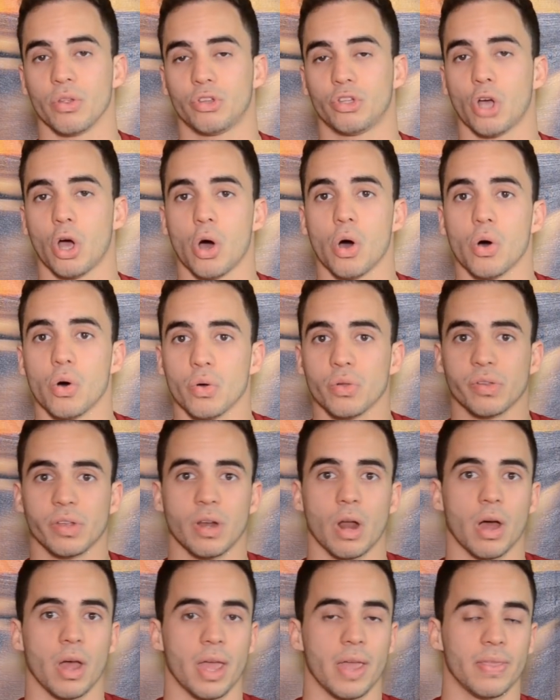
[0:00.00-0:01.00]
toes
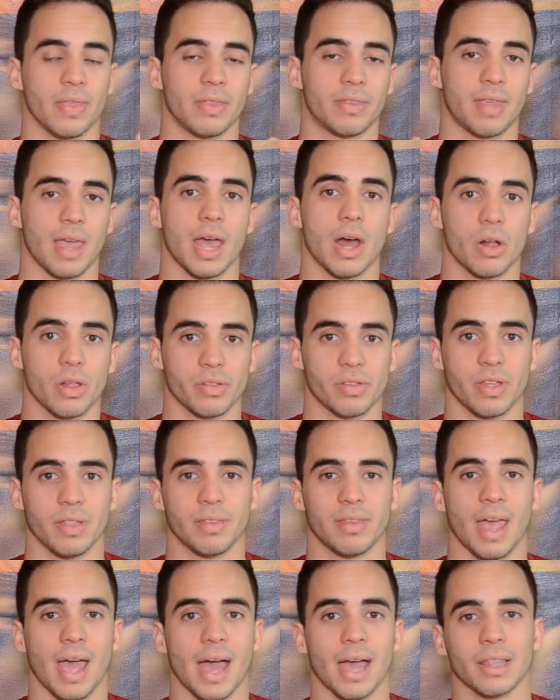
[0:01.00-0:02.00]
and the tail is
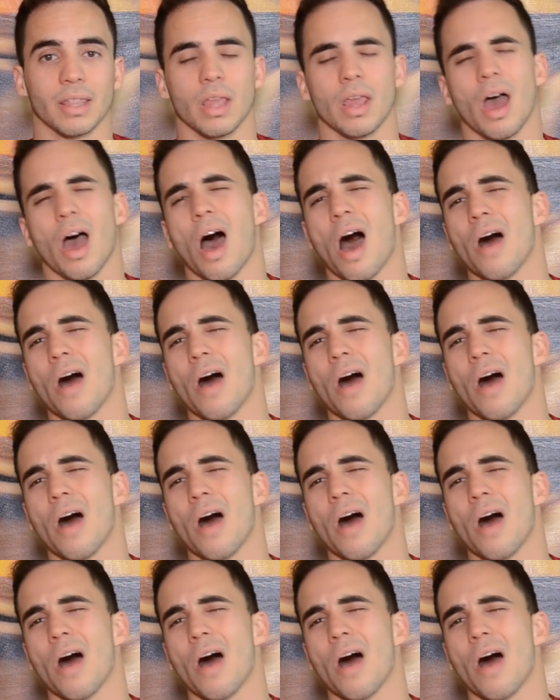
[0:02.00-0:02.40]
intact.